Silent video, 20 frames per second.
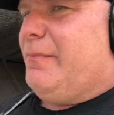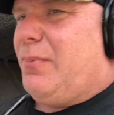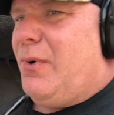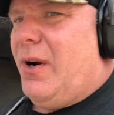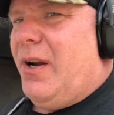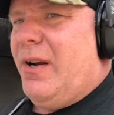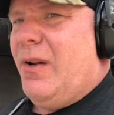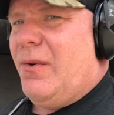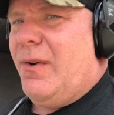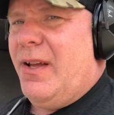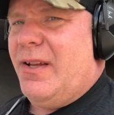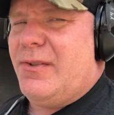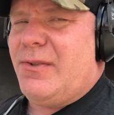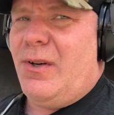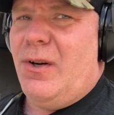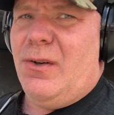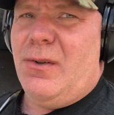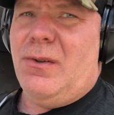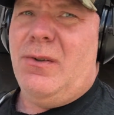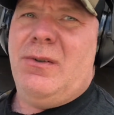prayed on that
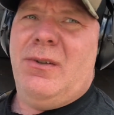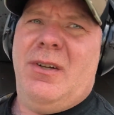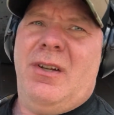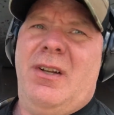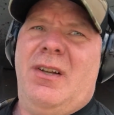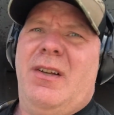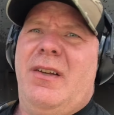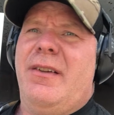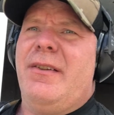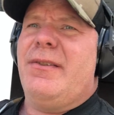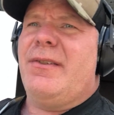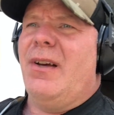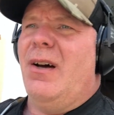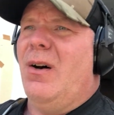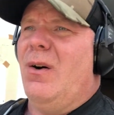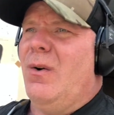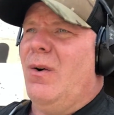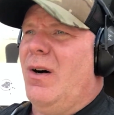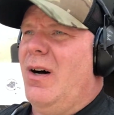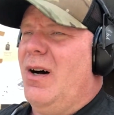circle.
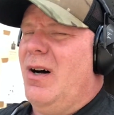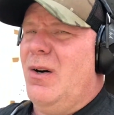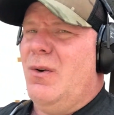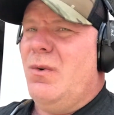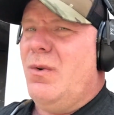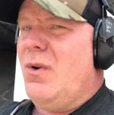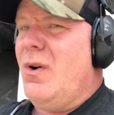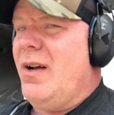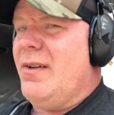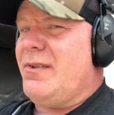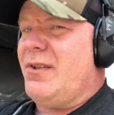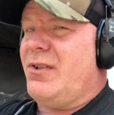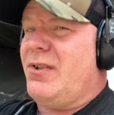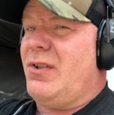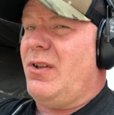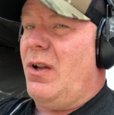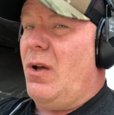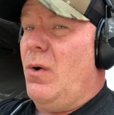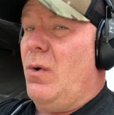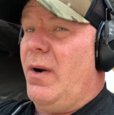So we're gonna have to
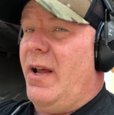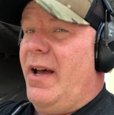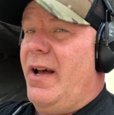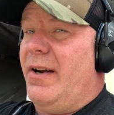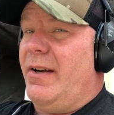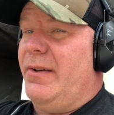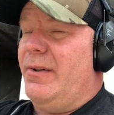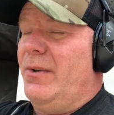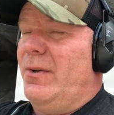slow down and do